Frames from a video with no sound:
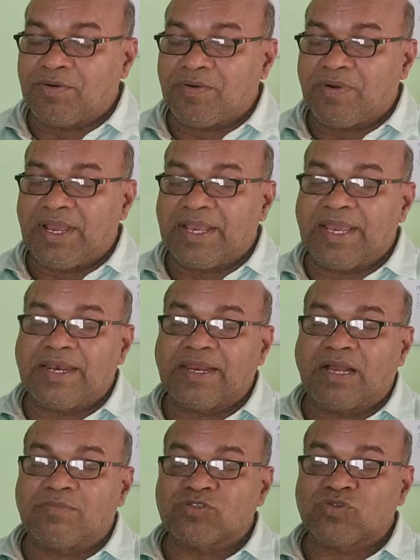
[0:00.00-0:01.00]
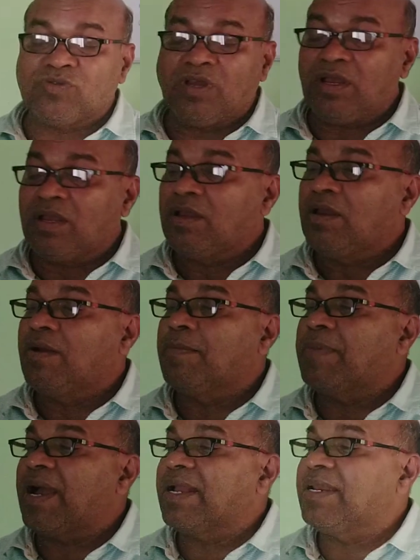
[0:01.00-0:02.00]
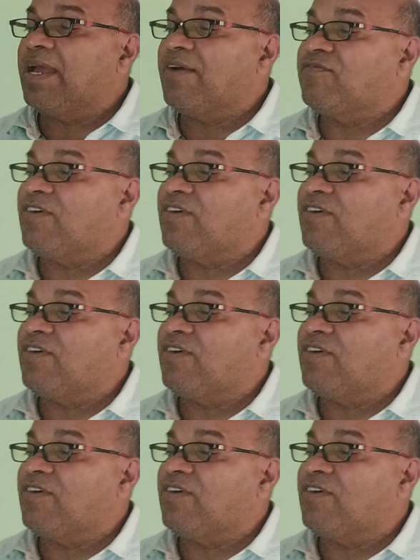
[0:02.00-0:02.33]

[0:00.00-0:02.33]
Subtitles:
to again comes to the magna